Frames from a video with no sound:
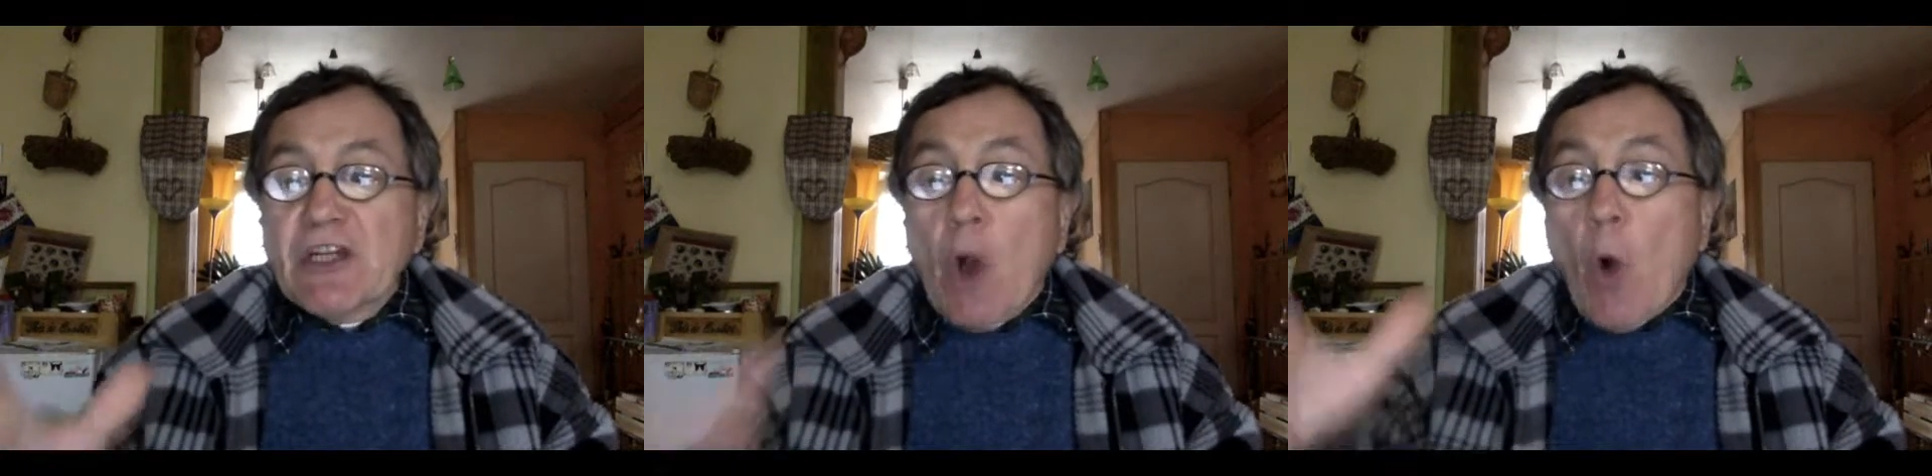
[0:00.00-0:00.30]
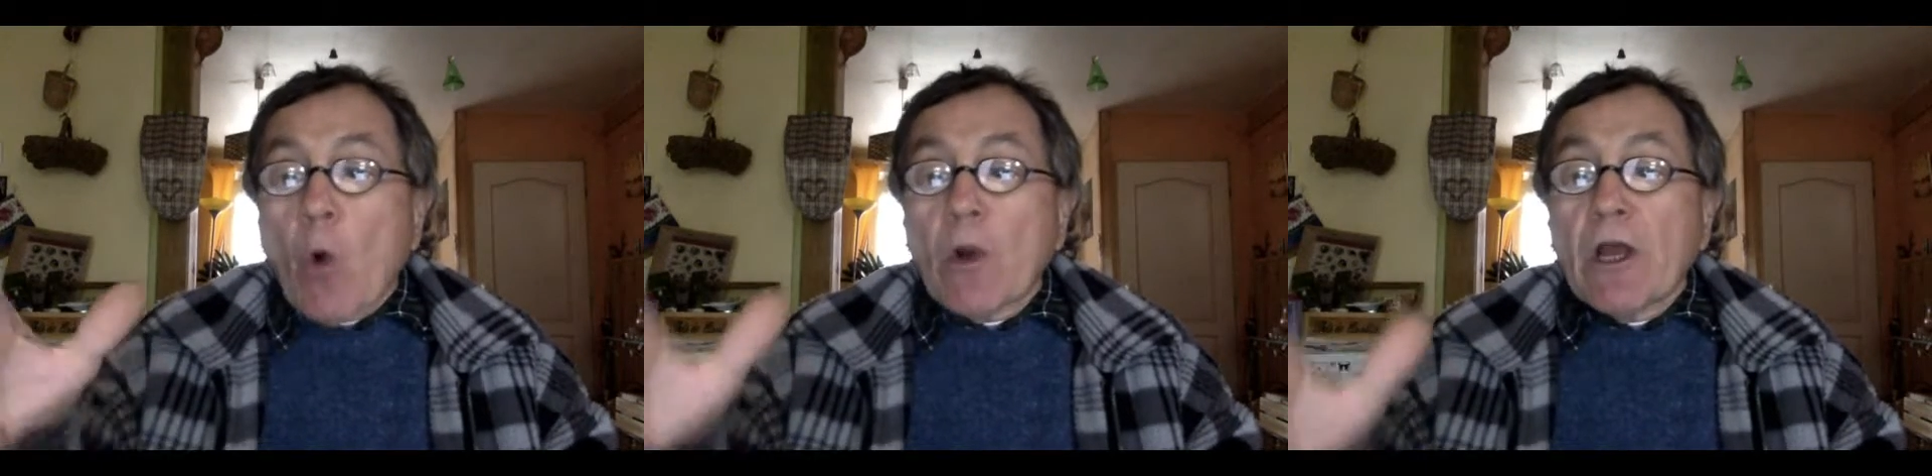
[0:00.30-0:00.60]

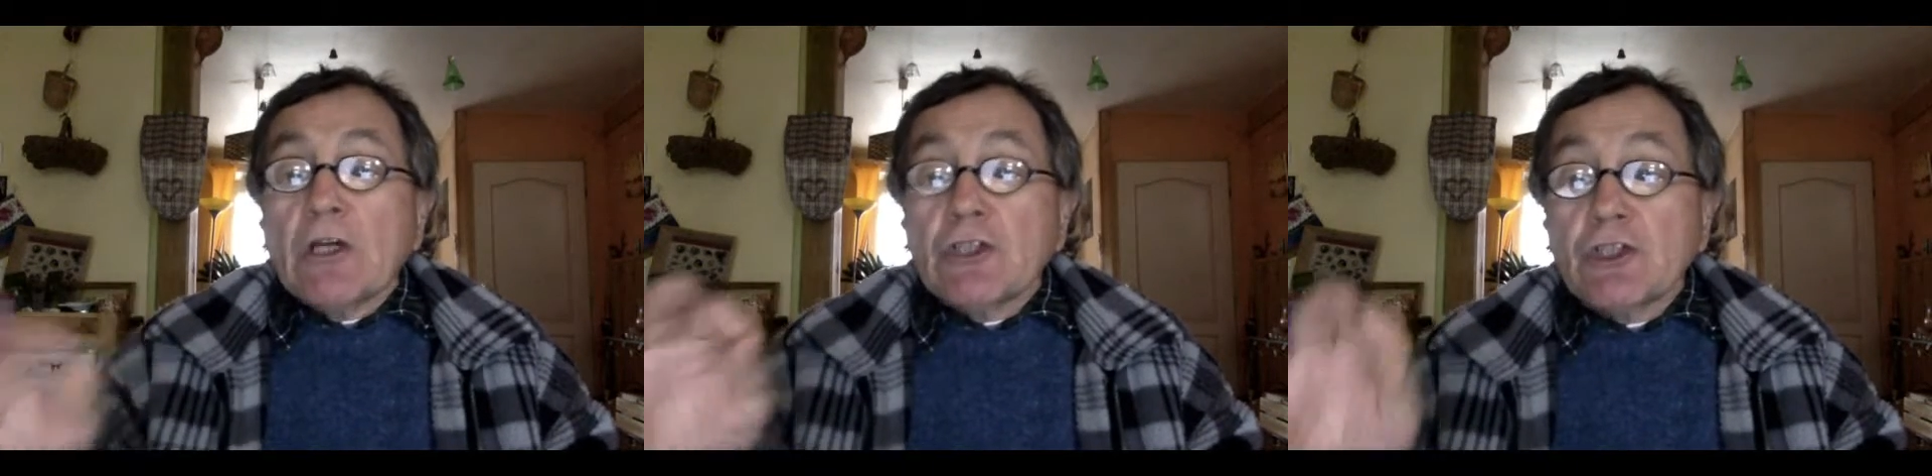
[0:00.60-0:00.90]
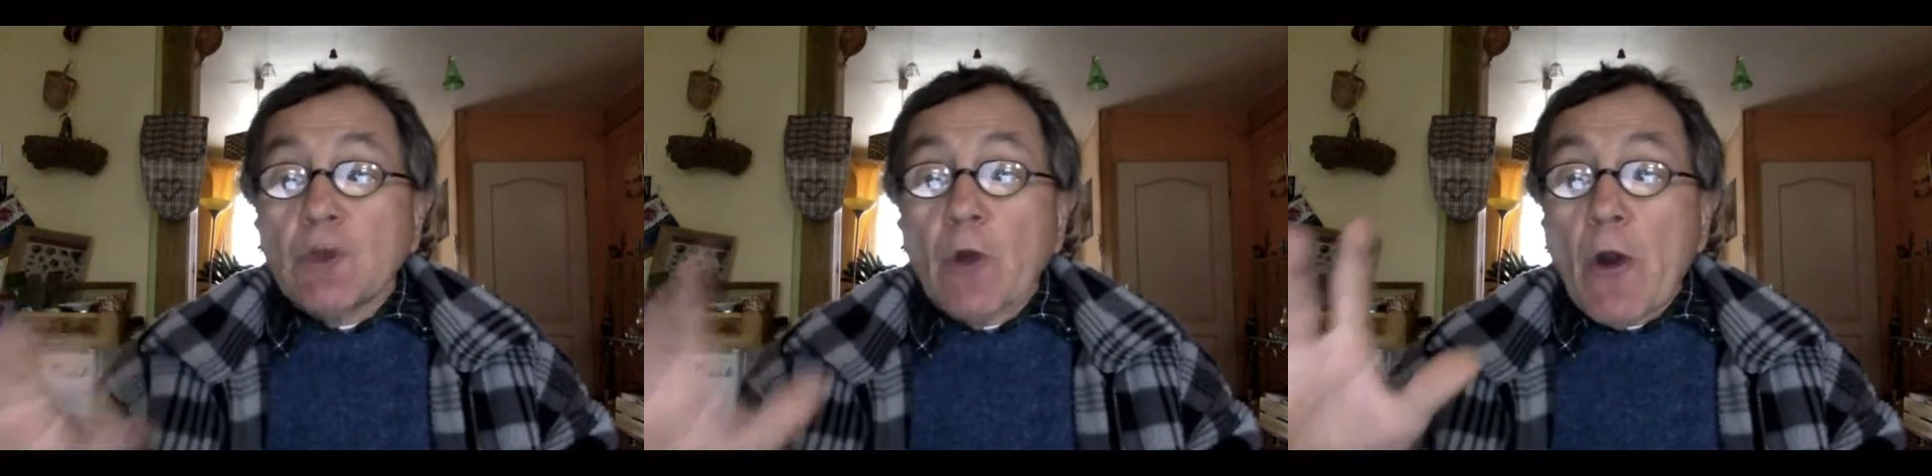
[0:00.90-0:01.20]
joke,
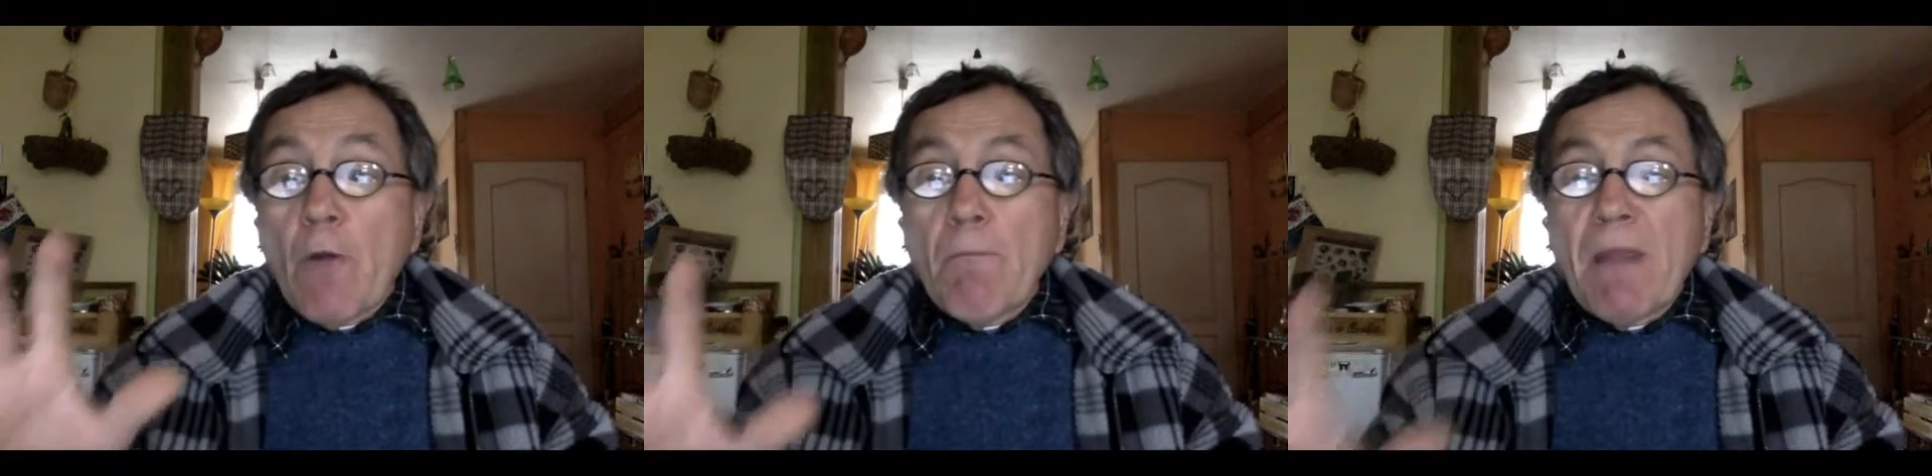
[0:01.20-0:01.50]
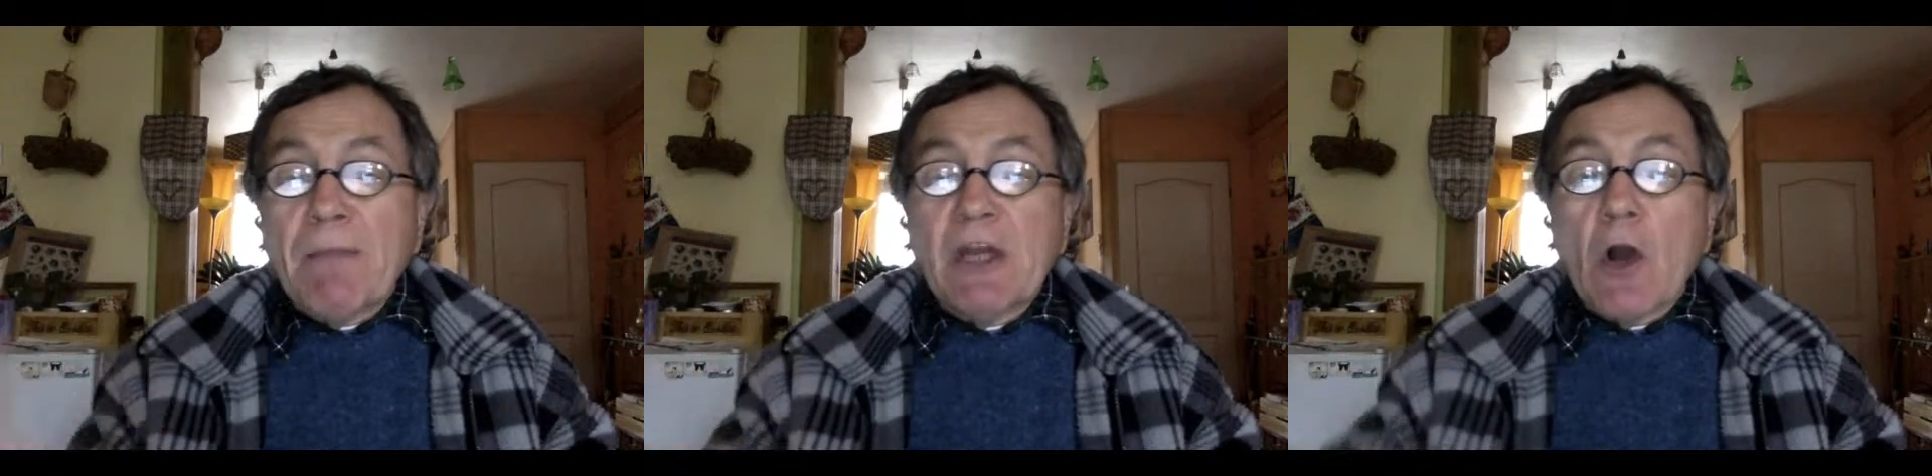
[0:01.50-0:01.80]
sugar
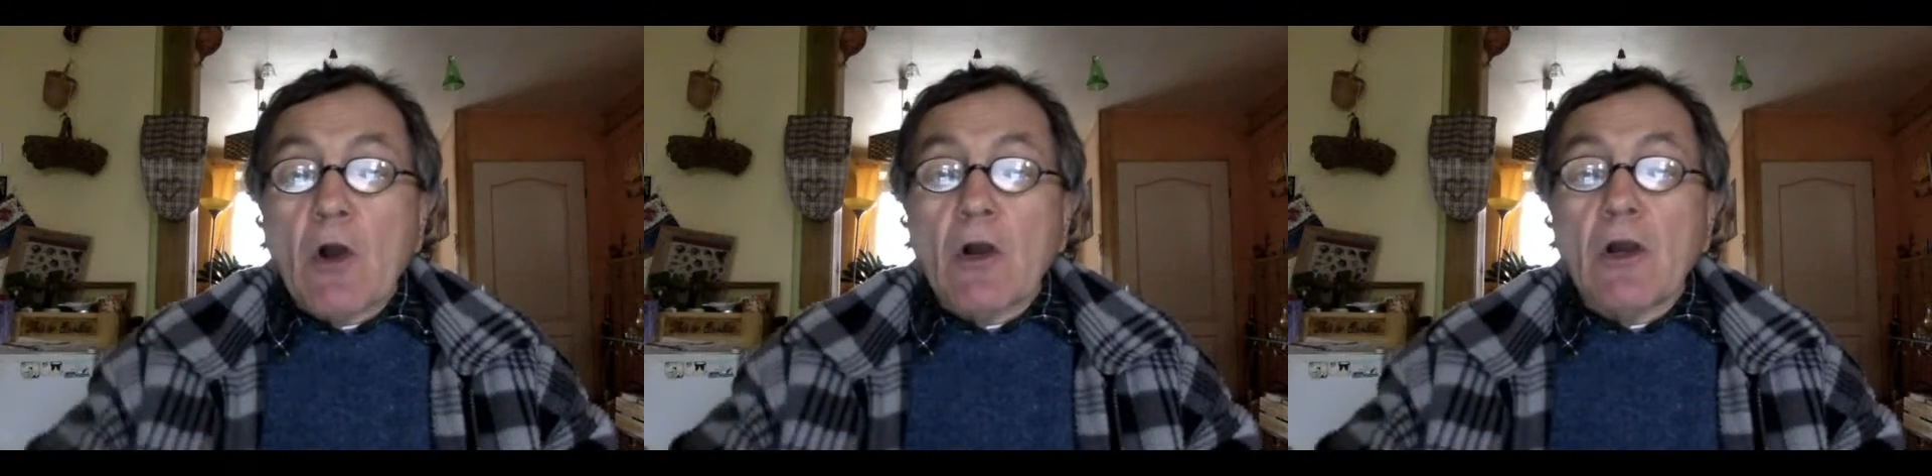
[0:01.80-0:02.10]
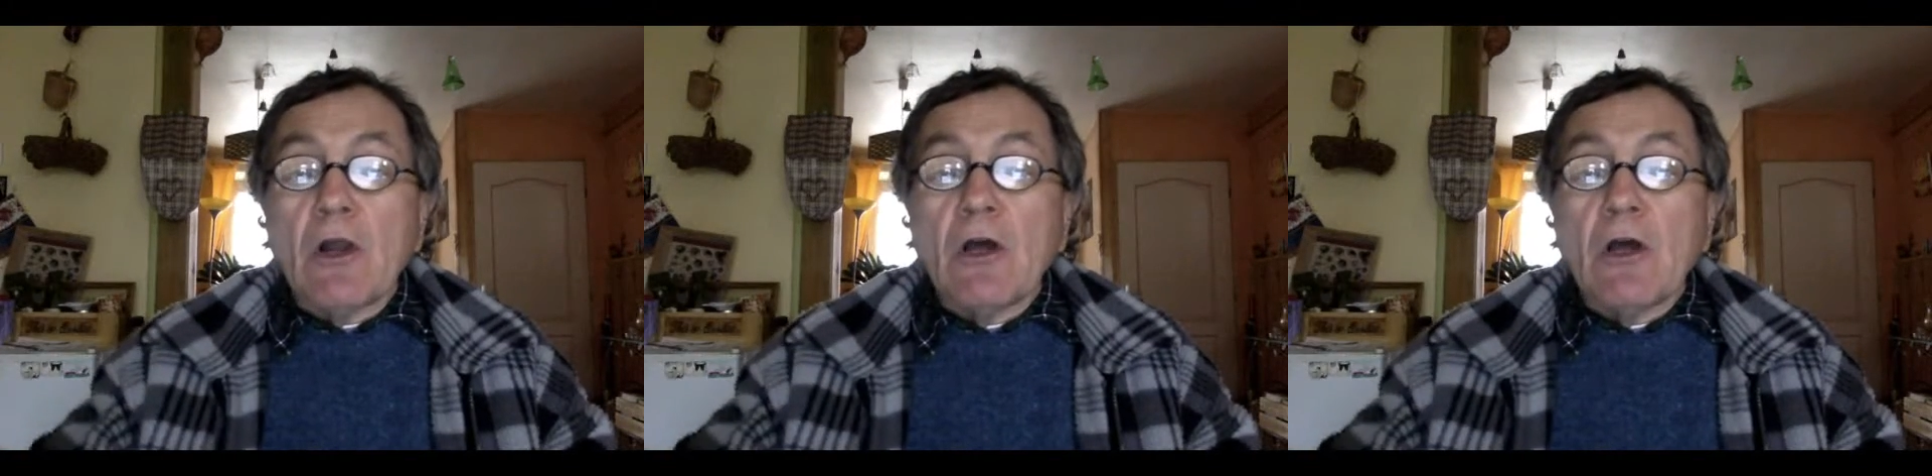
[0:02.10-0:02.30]
baby doll.